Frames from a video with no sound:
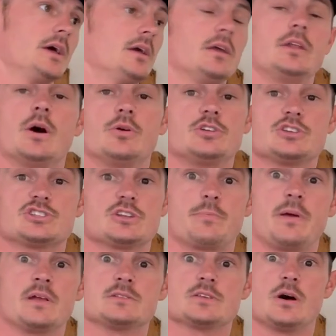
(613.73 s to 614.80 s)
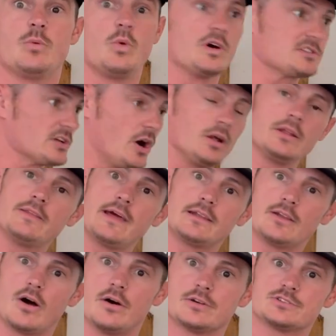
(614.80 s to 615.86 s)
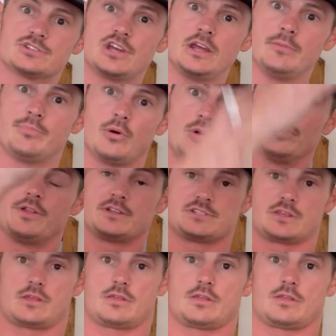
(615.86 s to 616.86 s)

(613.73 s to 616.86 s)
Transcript: You know, just depends on what's all in that dog's gene pool that's